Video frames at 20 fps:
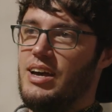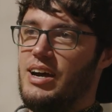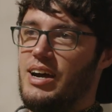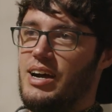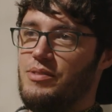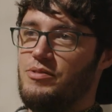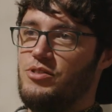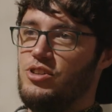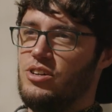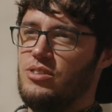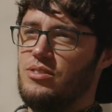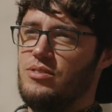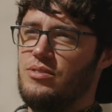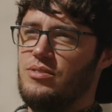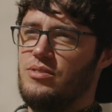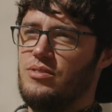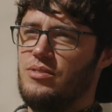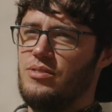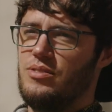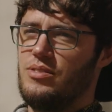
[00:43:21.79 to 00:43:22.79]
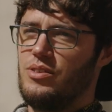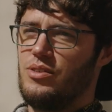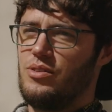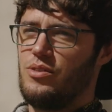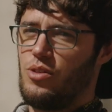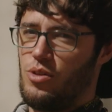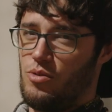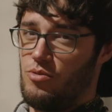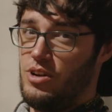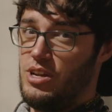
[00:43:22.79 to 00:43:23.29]
I've done
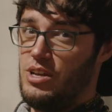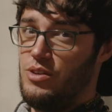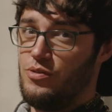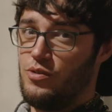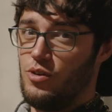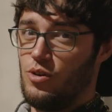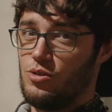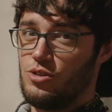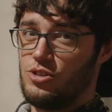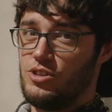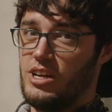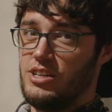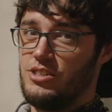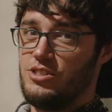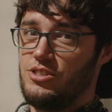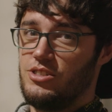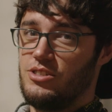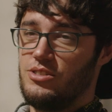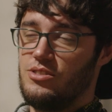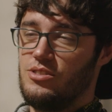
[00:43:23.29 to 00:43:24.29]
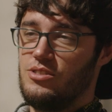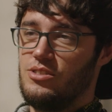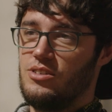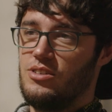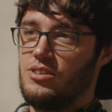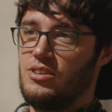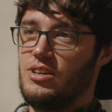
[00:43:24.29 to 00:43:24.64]
3 forged engines.